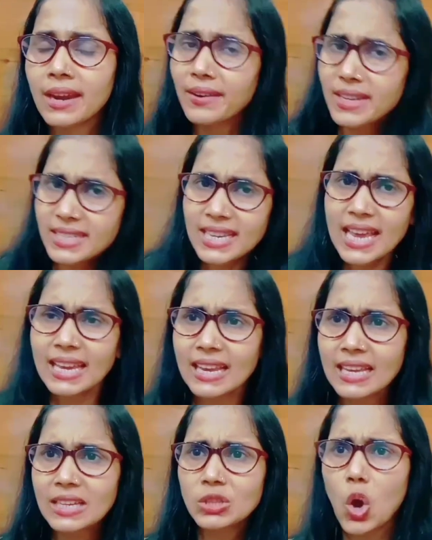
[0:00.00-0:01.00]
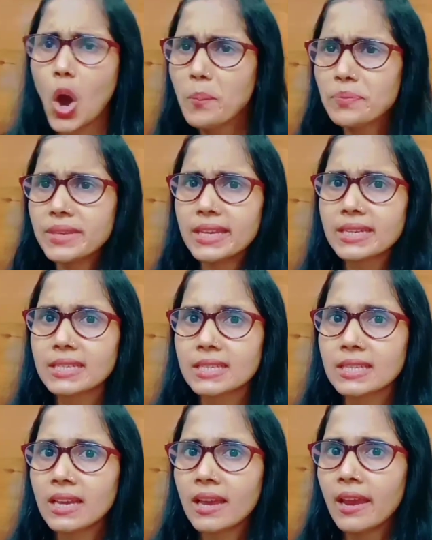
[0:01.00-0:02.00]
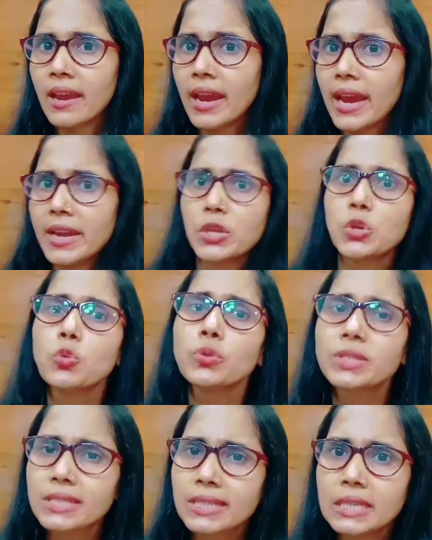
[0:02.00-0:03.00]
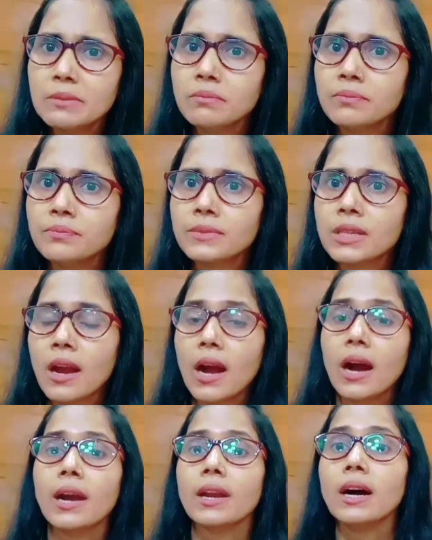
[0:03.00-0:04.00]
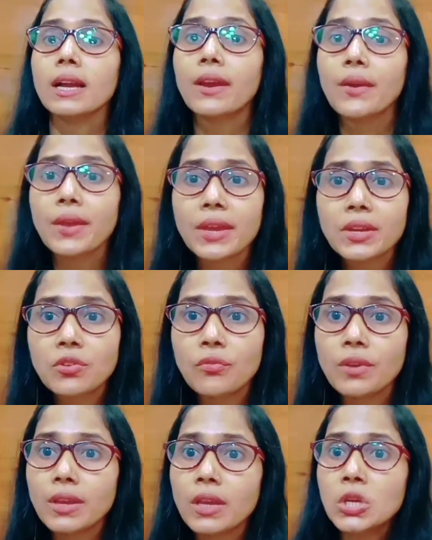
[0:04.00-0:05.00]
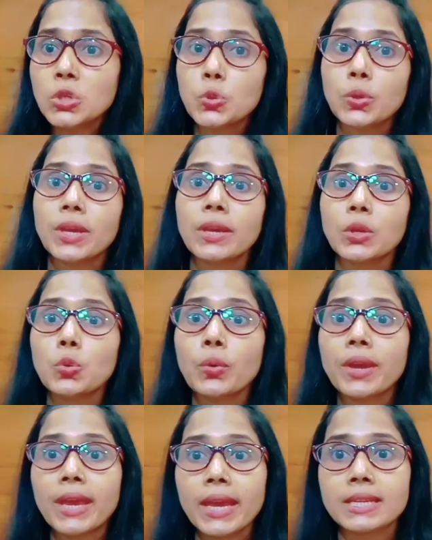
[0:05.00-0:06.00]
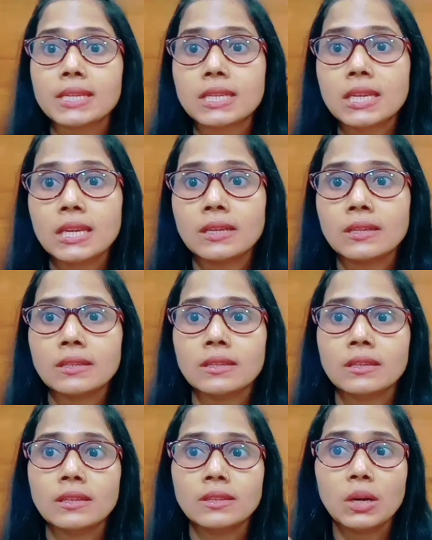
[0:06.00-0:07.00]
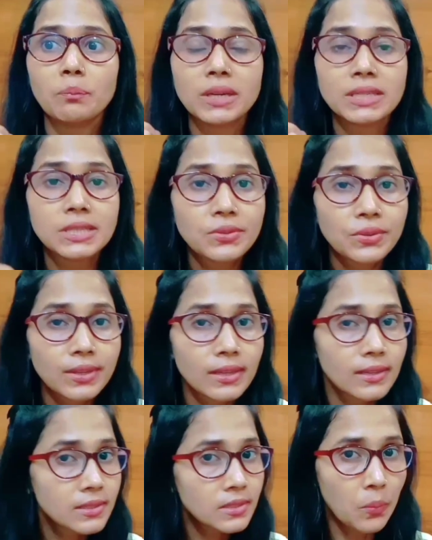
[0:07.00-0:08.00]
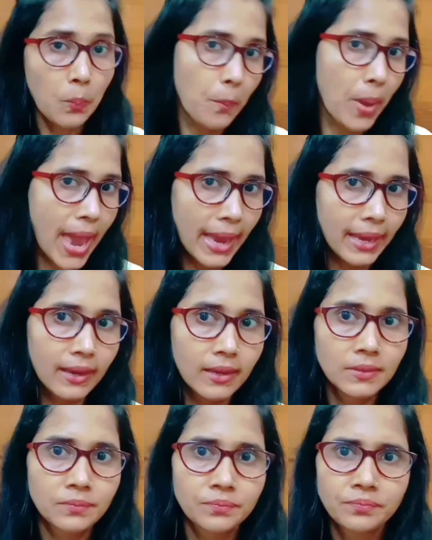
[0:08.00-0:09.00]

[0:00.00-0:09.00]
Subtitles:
Recycling the objects and use them are a great way to get the materials back.